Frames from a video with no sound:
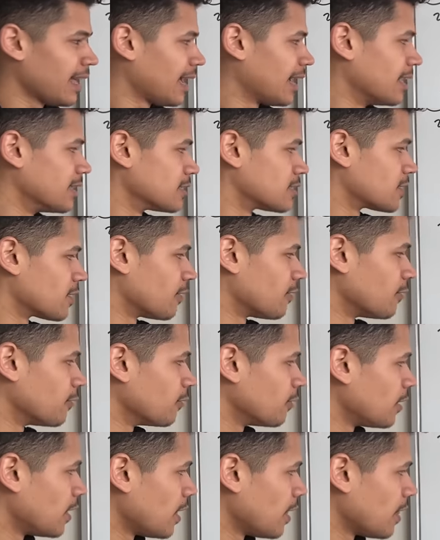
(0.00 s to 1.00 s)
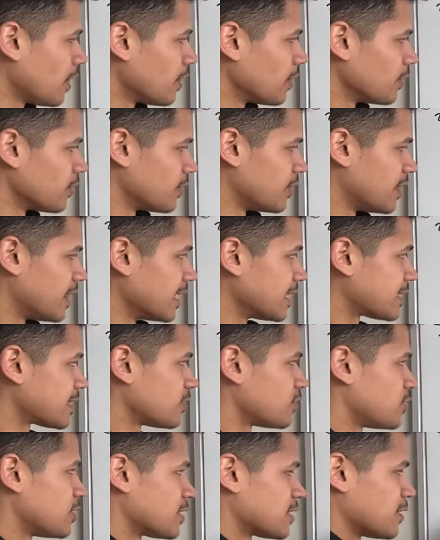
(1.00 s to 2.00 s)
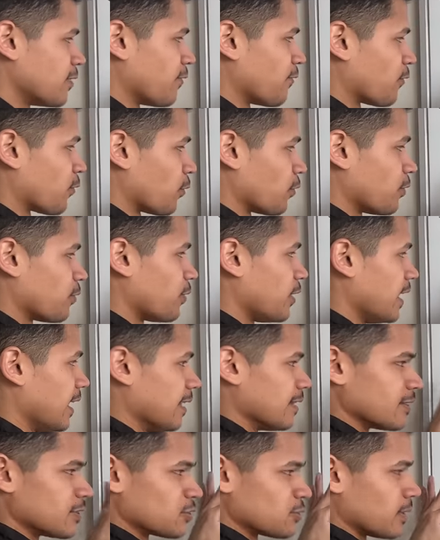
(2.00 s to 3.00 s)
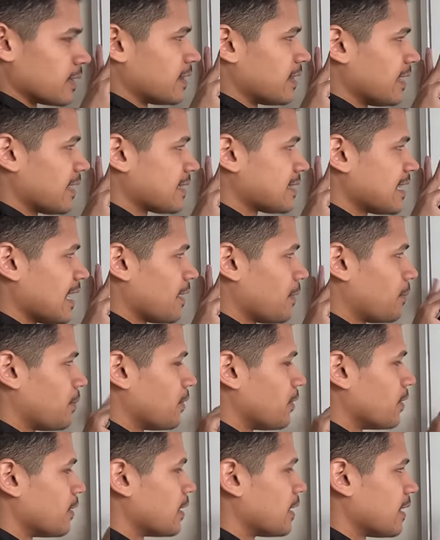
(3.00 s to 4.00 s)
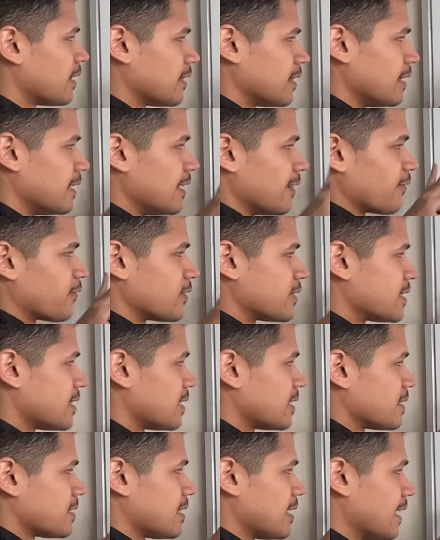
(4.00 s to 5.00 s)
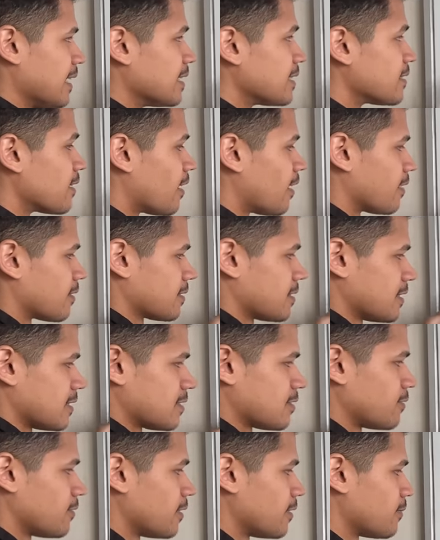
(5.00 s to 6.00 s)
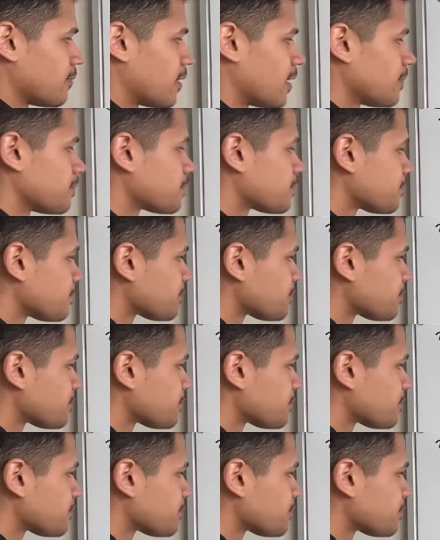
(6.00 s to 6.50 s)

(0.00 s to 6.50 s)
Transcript: And so this is just to further illustrate the example, the differences in dogs and so on, right?